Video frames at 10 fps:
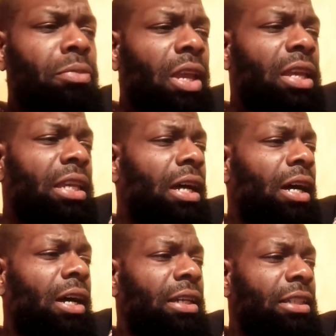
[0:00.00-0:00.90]
he
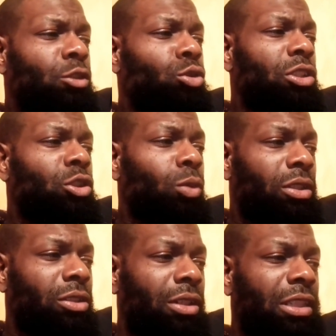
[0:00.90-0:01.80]
uh, he did jujitsu with
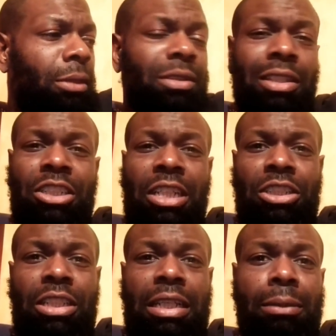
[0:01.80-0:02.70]
us on the team until he
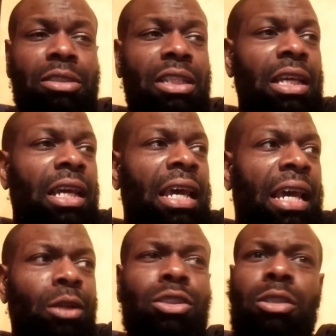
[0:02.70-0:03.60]
changed teams, and
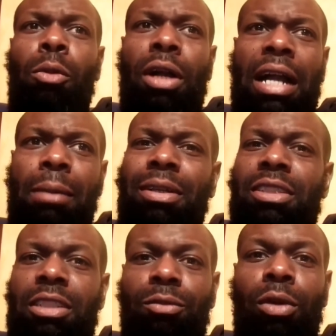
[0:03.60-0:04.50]
he was a small guy, about
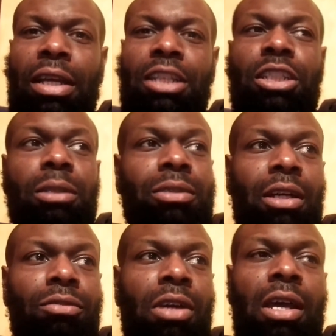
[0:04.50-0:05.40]
64 kg
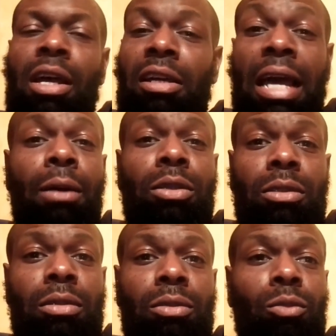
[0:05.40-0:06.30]
himself. Guy was
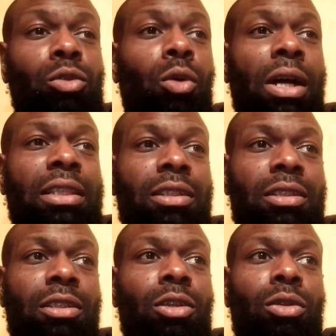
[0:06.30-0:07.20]
a was quite the
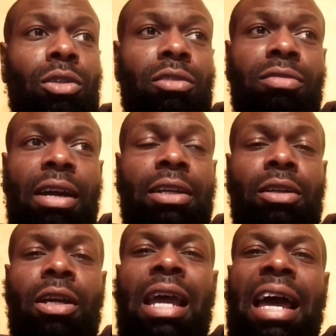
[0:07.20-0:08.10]
you know the good fighter.
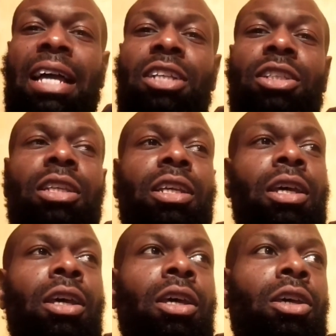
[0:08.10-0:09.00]
Actually,
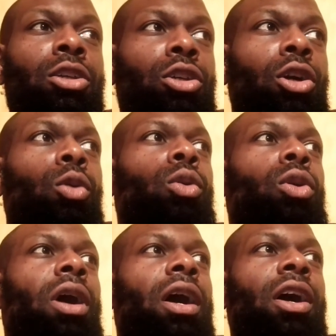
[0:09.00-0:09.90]
you know
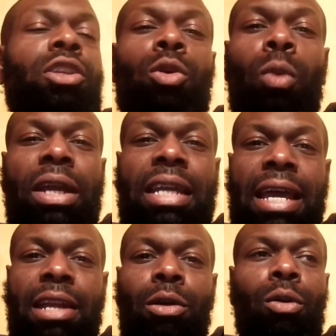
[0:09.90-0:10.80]
uh, your weight
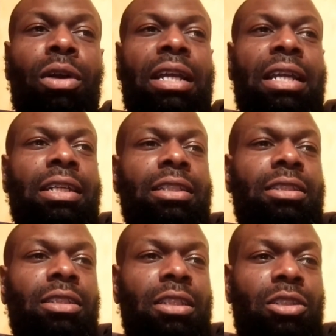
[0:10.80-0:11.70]
category
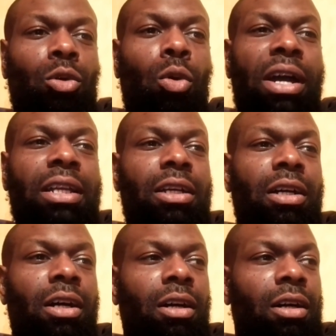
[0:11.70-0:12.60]
is is quite
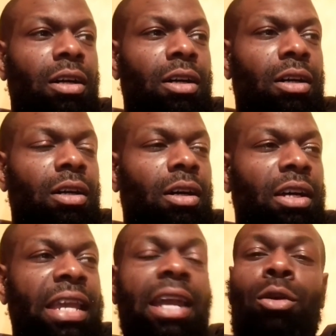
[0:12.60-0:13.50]
uh, a
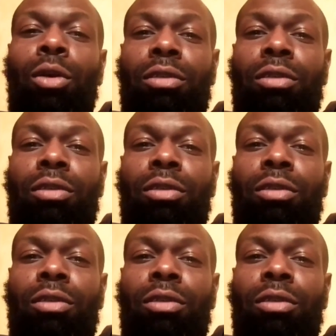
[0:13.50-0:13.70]
category